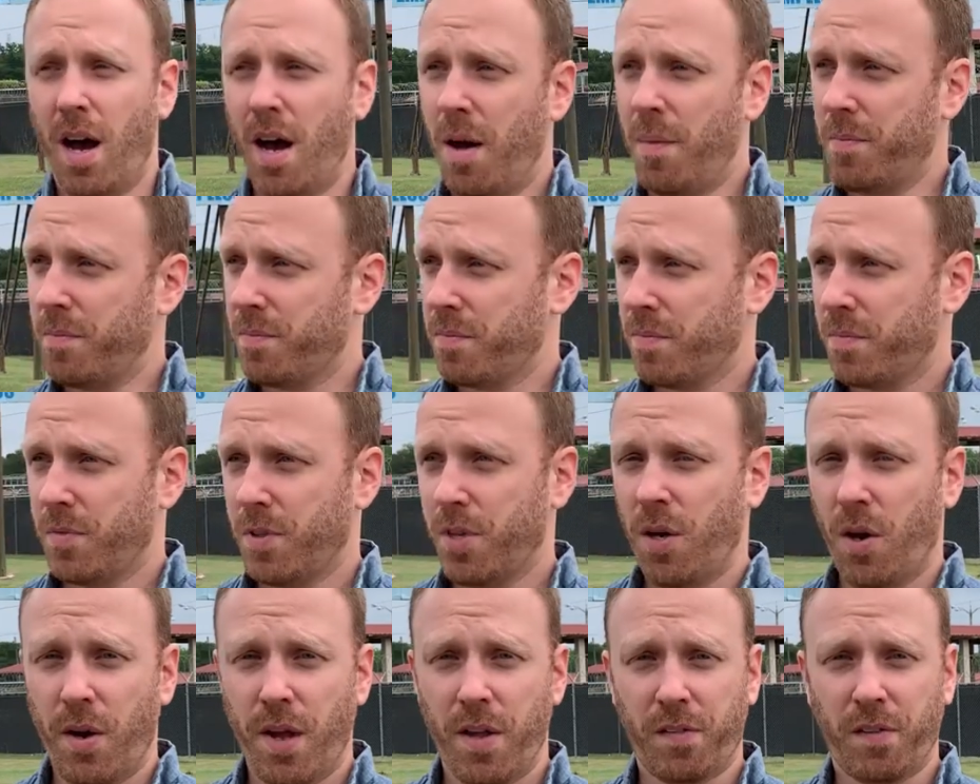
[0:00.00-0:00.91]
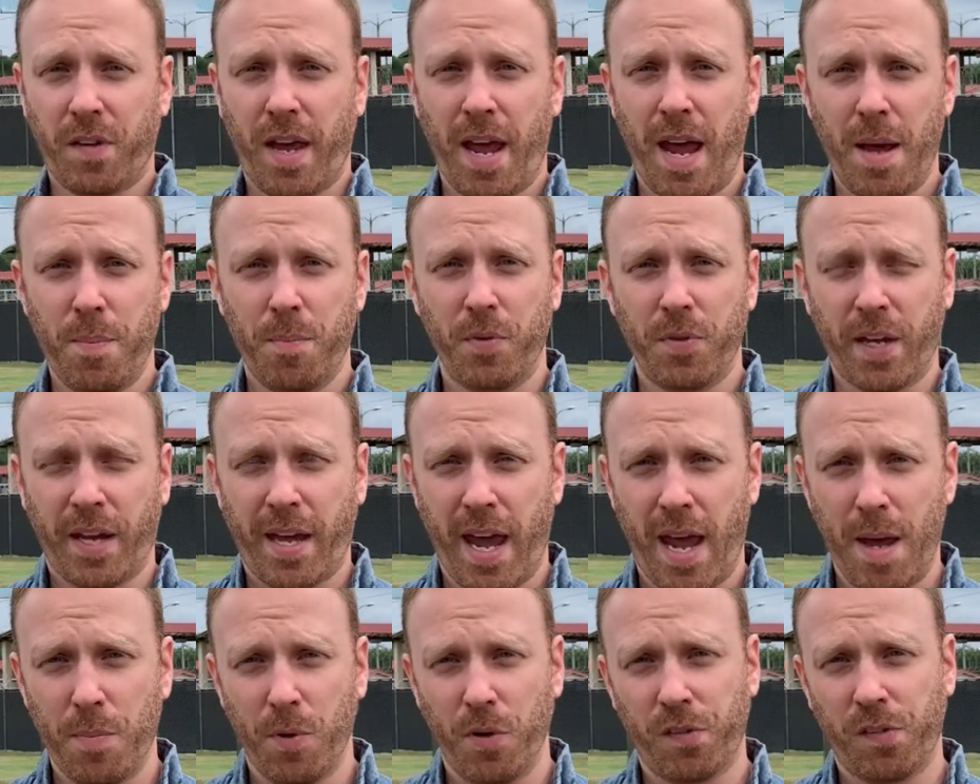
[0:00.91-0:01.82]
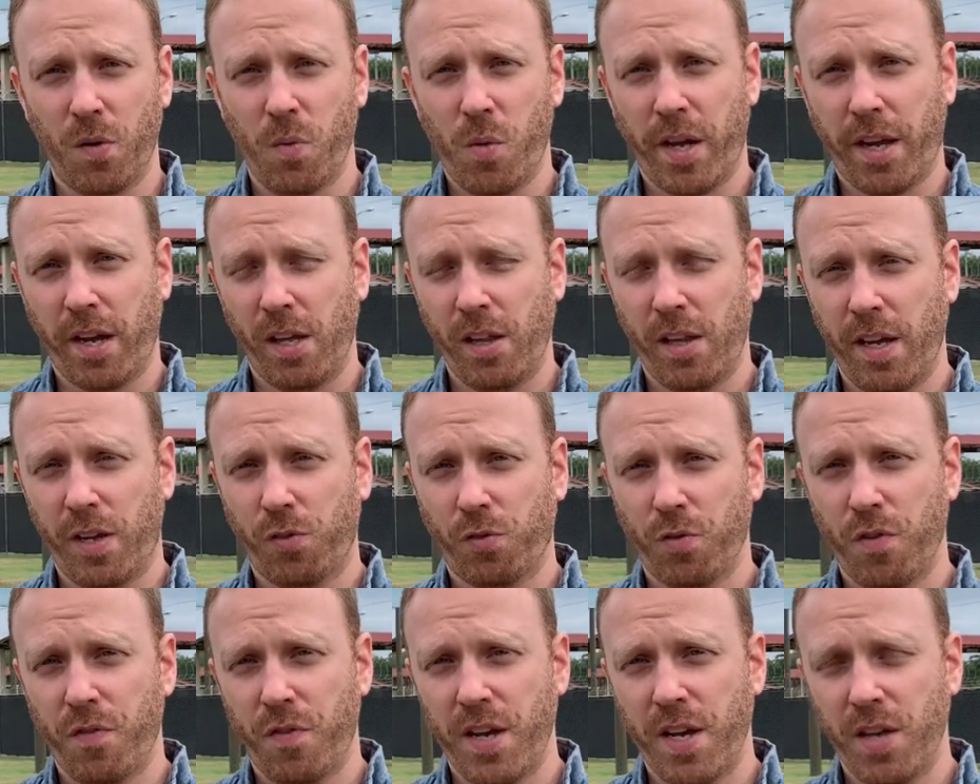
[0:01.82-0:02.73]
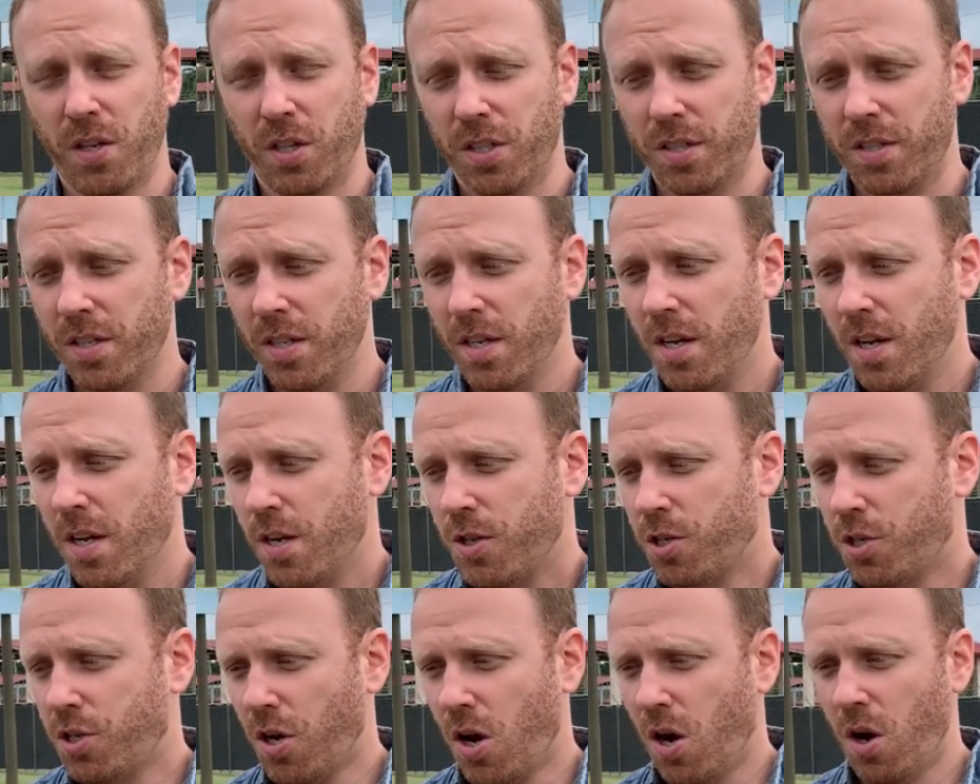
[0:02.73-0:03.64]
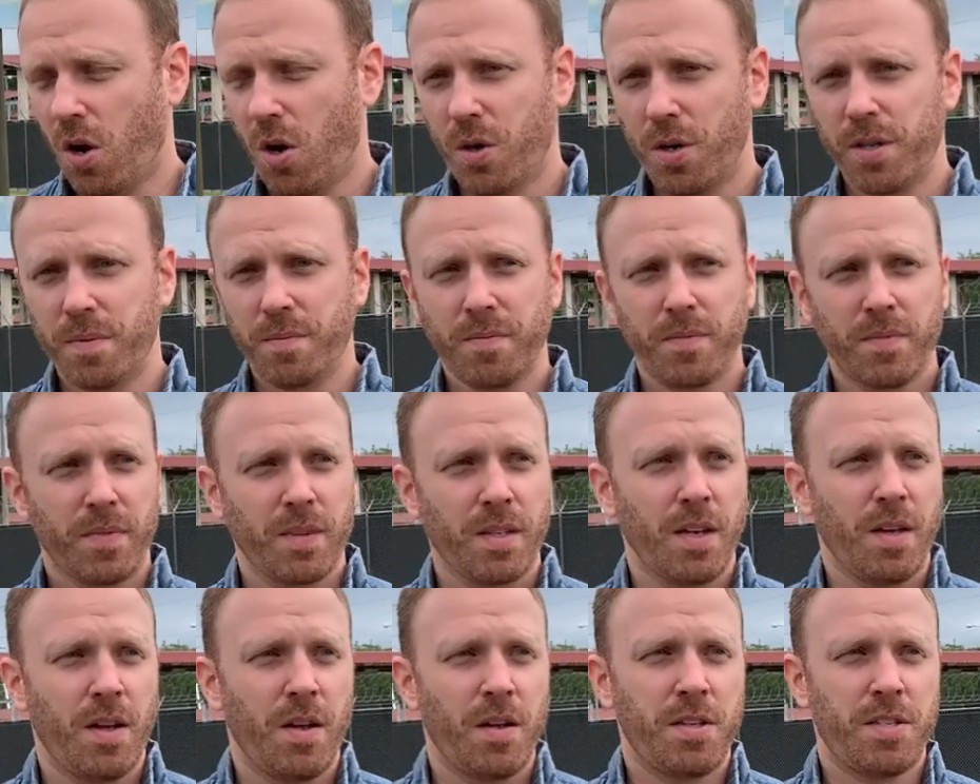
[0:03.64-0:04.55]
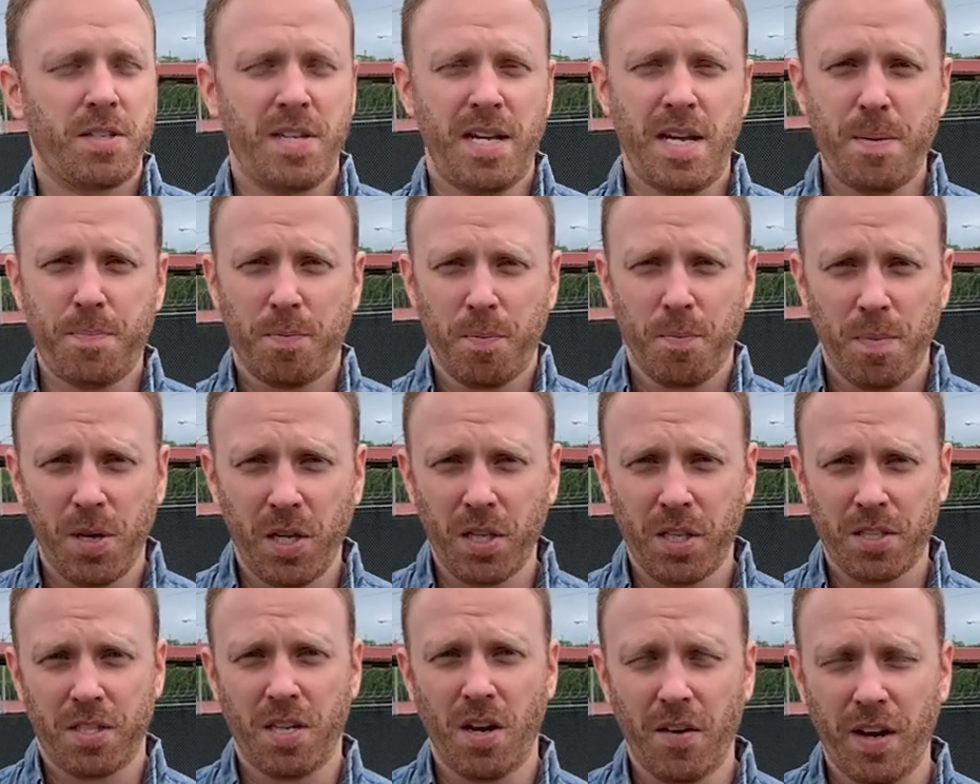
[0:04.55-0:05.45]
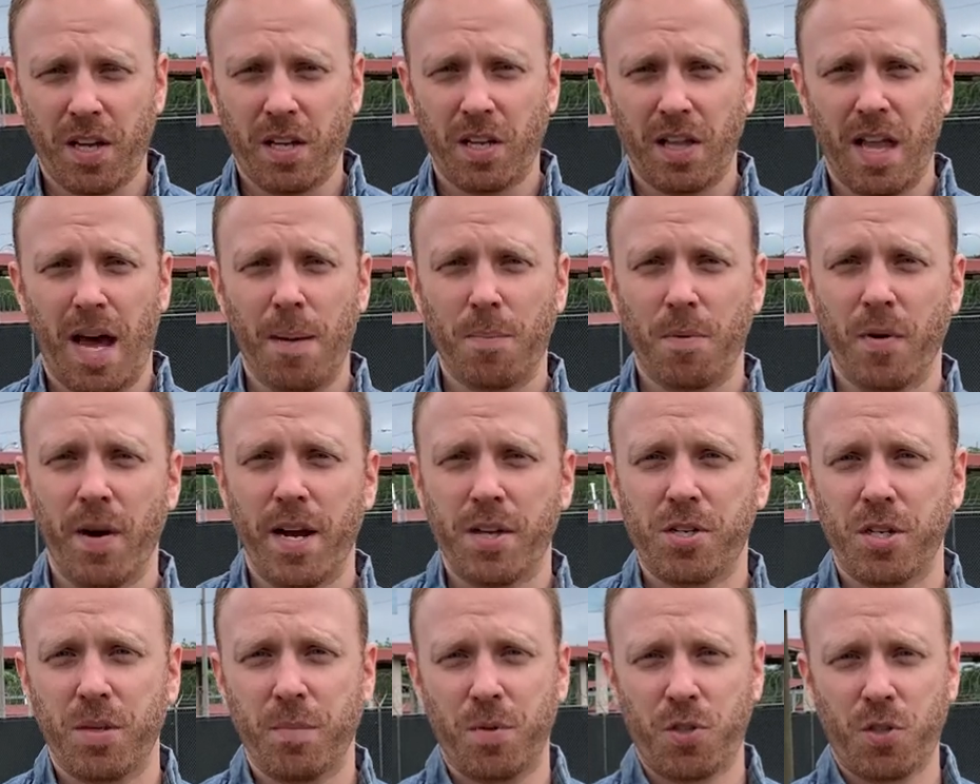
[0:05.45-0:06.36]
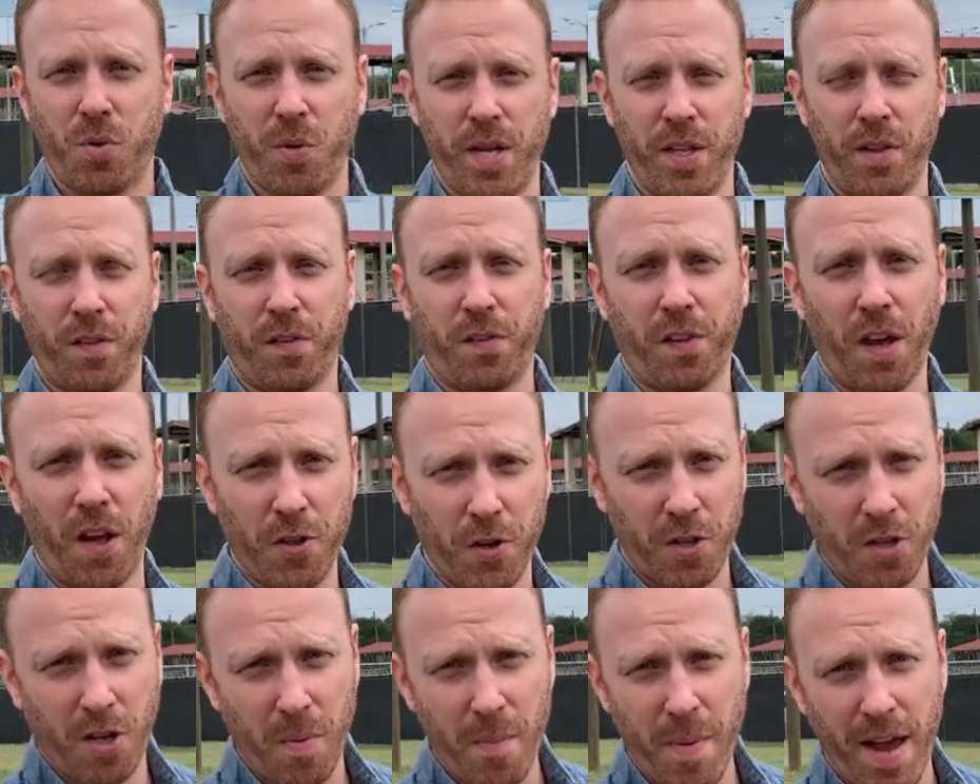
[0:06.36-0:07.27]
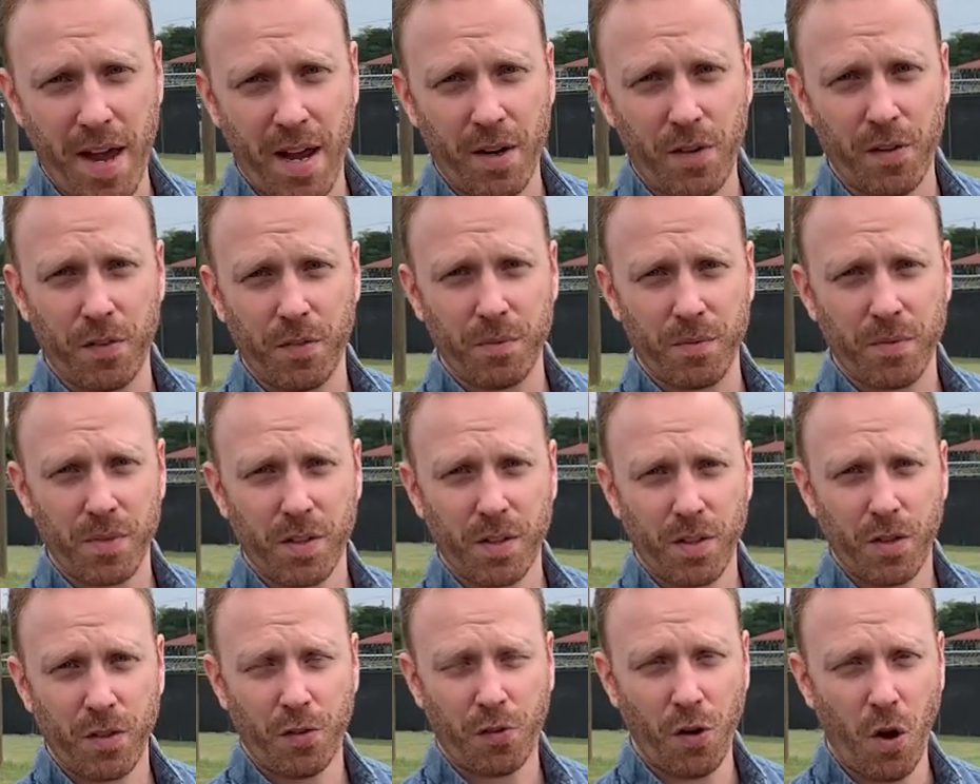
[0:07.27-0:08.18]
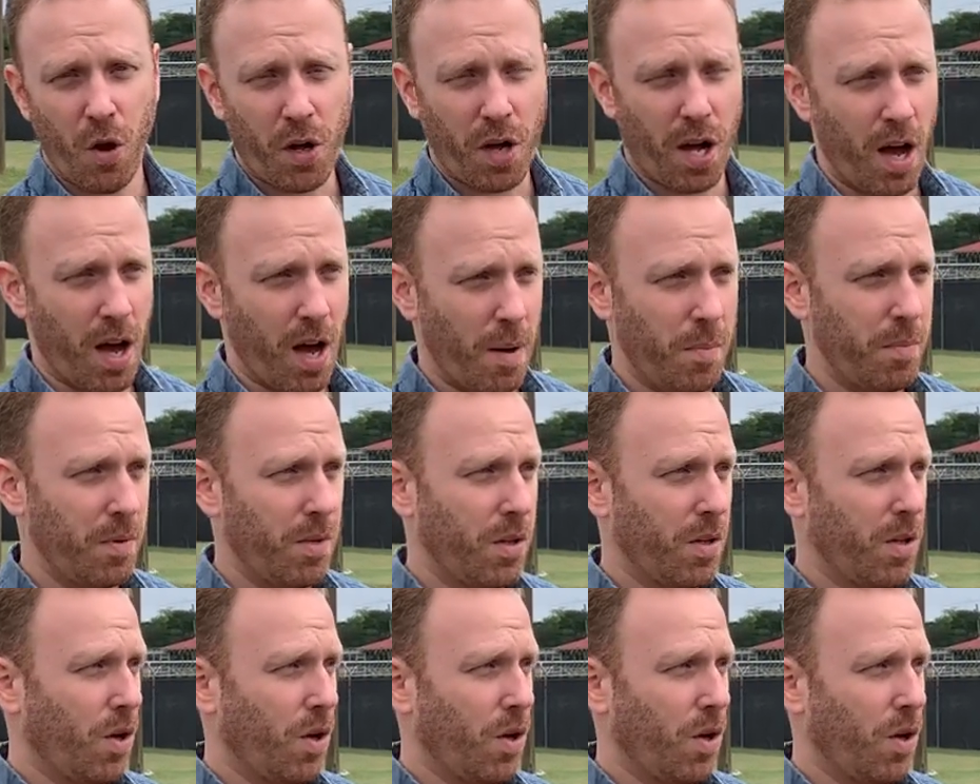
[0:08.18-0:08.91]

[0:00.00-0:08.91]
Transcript: Um, you know, his cable, the cables that WikiLeaks revealed showed deep military collaboration between the Southern Command, SOCOM,